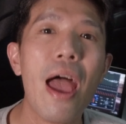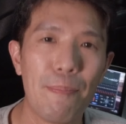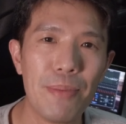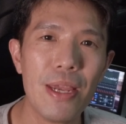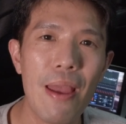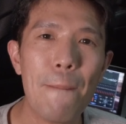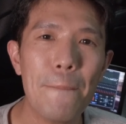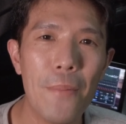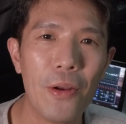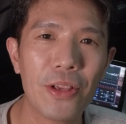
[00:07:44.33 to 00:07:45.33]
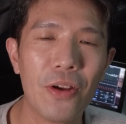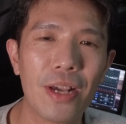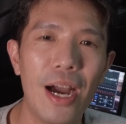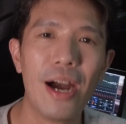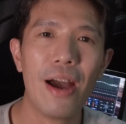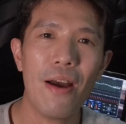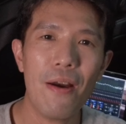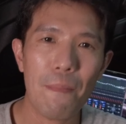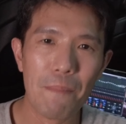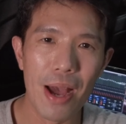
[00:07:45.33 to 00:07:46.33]
happy modding your car.
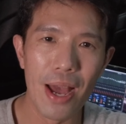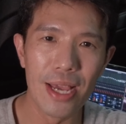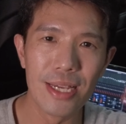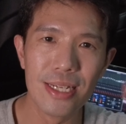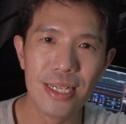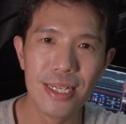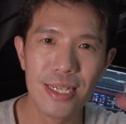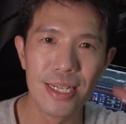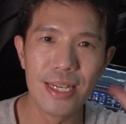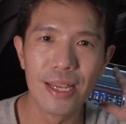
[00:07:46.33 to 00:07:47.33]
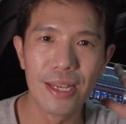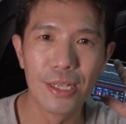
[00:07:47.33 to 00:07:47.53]
Bye!